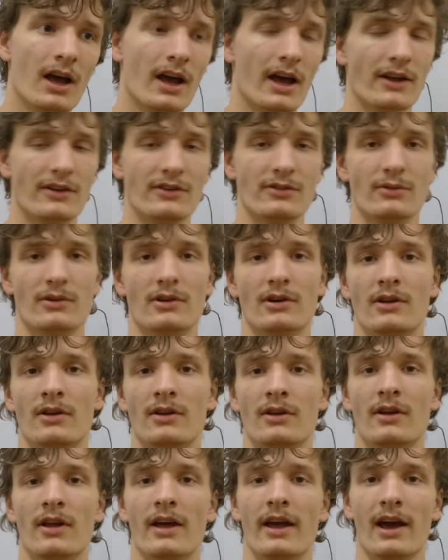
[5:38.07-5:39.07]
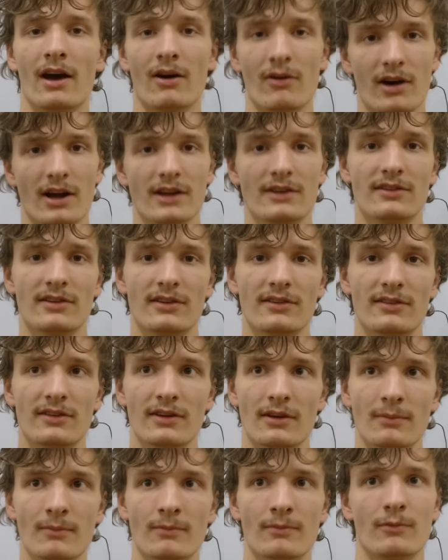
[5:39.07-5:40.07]
and to an air ride
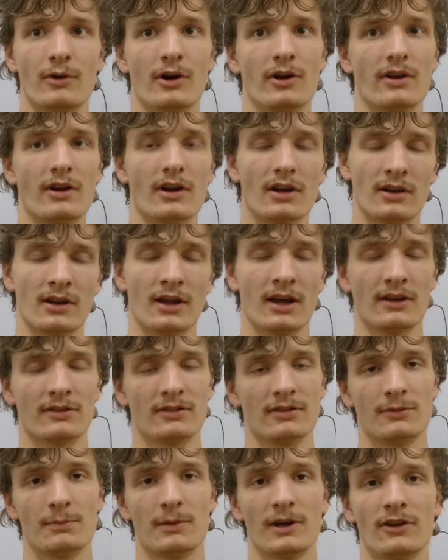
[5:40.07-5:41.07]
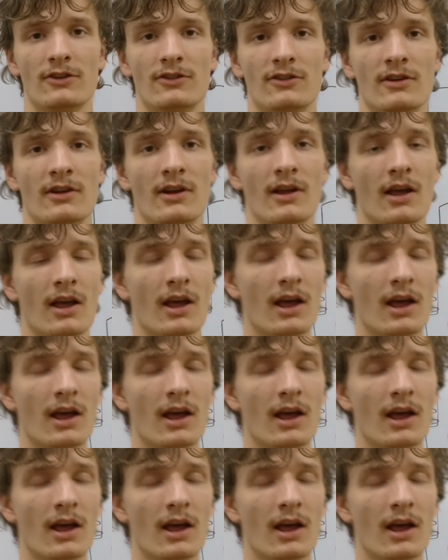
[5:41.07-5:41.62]
system where you get an air suspension.